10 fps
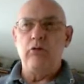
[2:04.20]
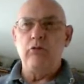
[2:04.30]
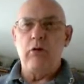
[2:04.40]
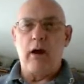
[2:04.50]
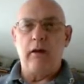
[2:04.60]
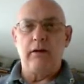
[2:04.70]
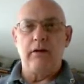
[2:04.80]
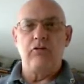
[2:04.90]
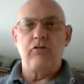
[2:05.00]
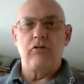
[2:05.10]
new
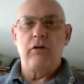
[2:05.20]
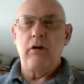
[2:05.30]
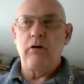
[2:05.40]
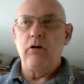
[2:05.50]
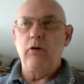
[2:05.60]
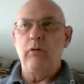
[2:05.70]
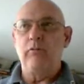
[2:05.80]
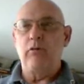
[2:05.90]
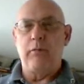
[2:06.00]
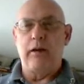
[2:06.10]
knowledge,
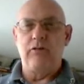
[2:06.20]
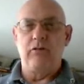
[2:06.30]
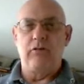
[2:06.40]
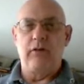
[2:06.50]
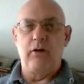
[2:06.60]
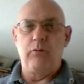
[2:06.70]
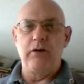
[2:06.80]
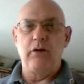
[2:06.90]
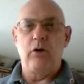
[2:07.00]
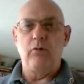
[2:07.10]
new information that
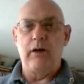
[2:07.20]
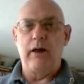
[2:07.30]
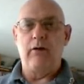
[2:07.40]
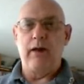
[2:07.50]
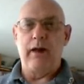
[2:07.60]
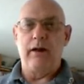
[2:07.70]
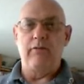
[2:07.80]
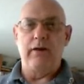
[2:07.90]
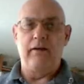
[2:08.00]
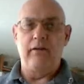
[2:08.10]
we don't now
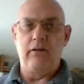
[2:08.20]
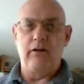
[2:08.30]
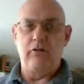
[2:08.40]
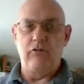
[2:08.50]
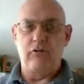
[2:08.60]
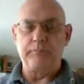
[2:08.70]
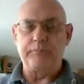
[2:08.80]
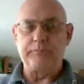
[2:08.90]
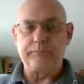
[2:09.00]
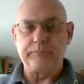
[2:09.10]
have in the literature.